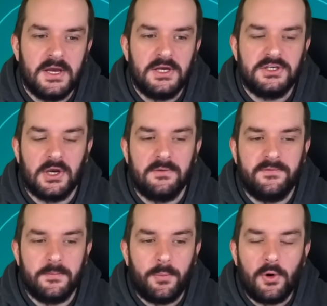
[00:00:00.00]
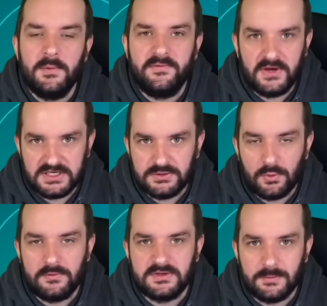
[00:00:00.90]
So for Bournemouth versus
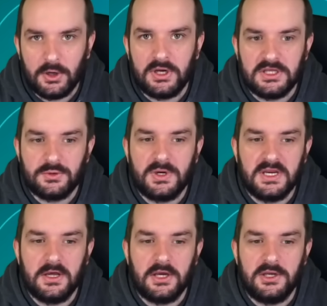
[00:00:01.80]
Wolves to be on in 29,